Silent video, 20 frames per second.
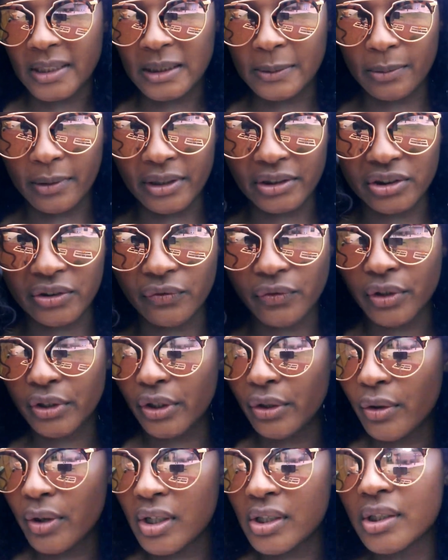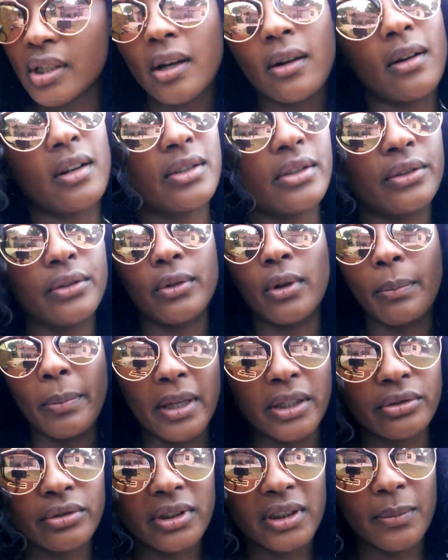inspiration for yours. I'll also do a
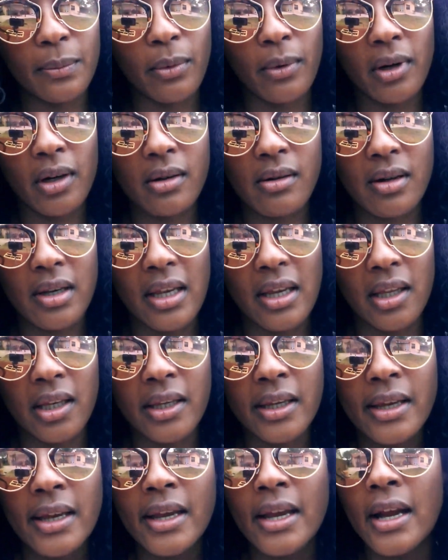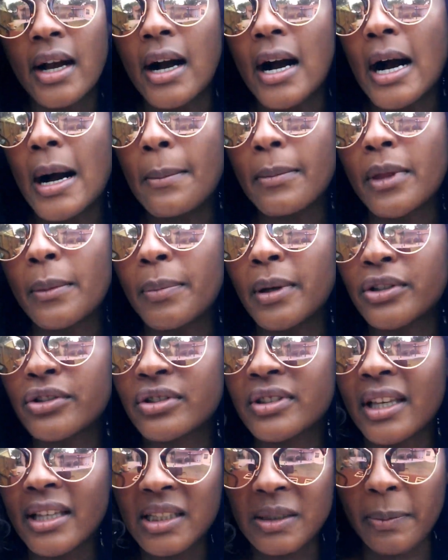Pinterest board on it, the
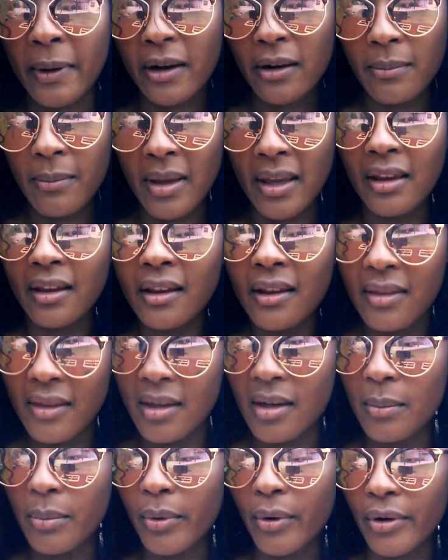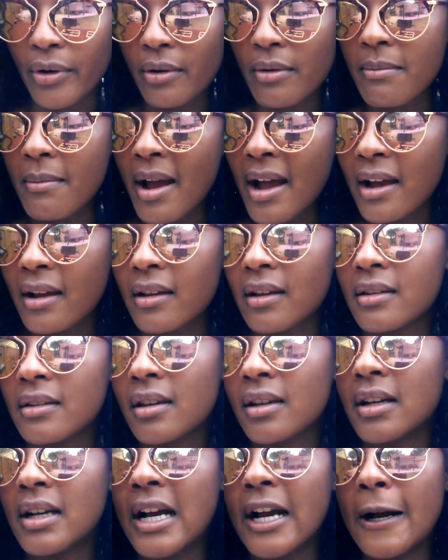pictures that inspired me, and then a board on
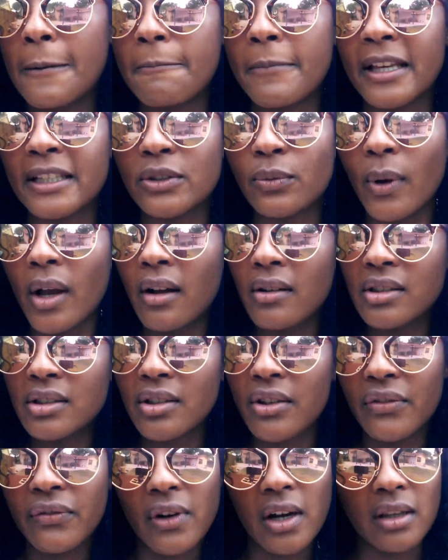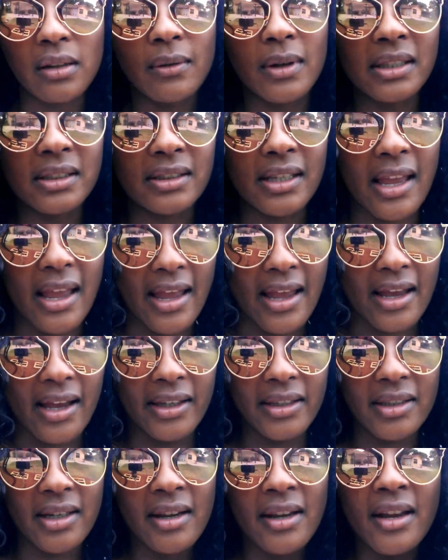mine as well. So follow us
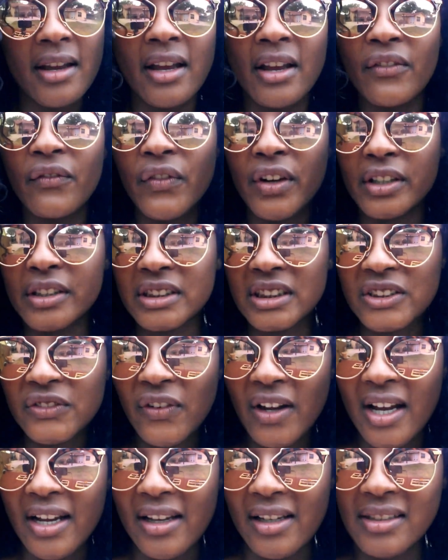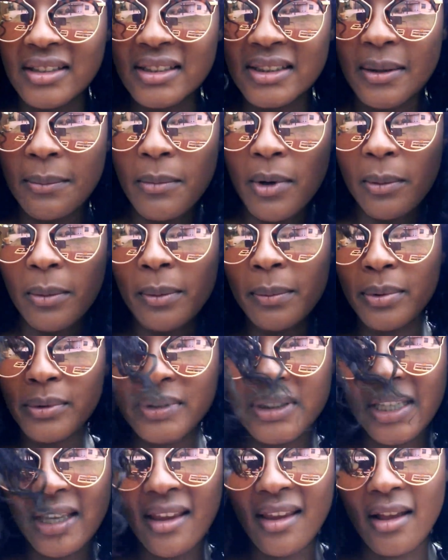at Fierce Finds Mobile
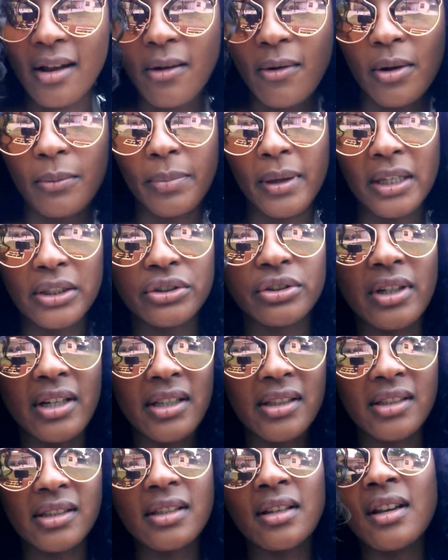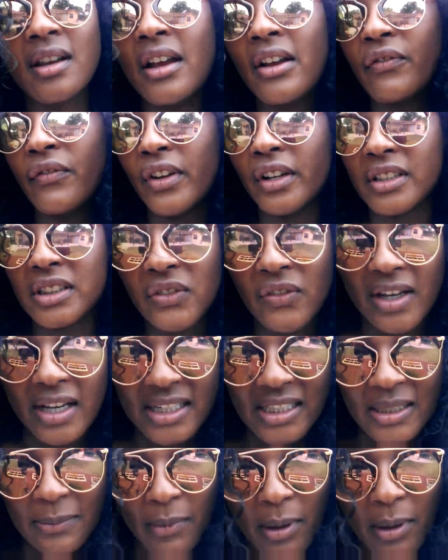Boutique on Pinterest, Fierce Finds